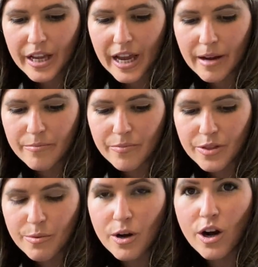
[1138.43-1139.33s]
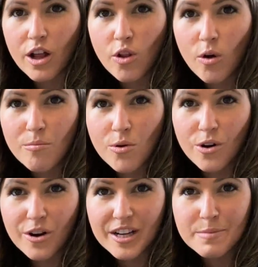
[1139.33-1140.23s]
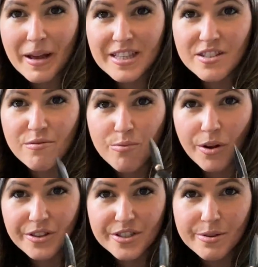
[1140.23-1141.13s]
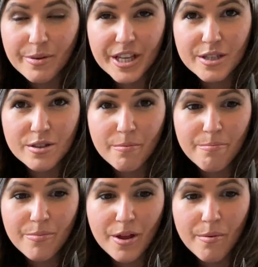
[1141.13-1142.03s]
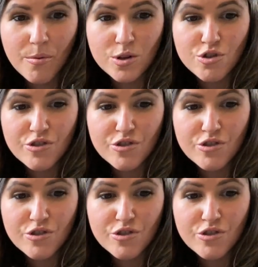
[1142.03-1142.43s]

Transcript: Um, there were a lot more expensive ones. This is the, the most